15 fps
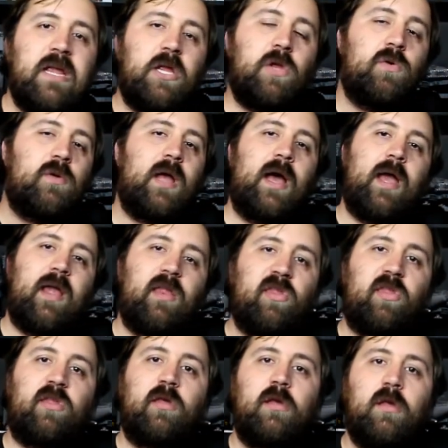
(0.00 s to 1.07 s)
you
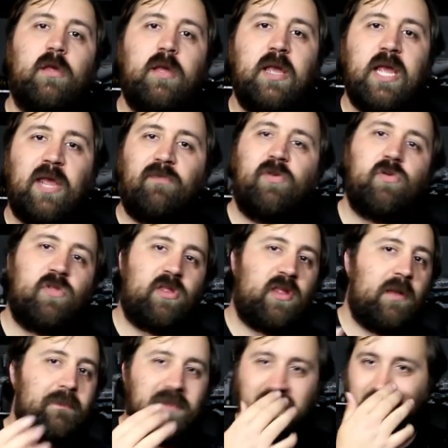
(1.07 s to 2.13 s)
guys. If there's
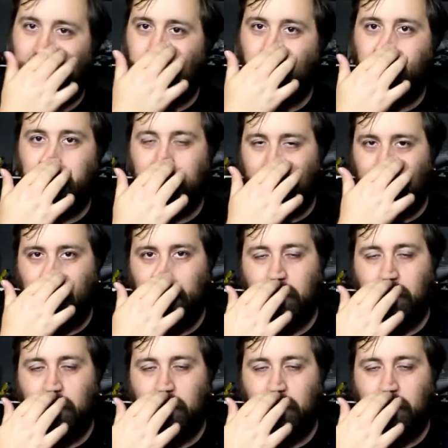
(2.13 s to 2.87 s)
something that you've been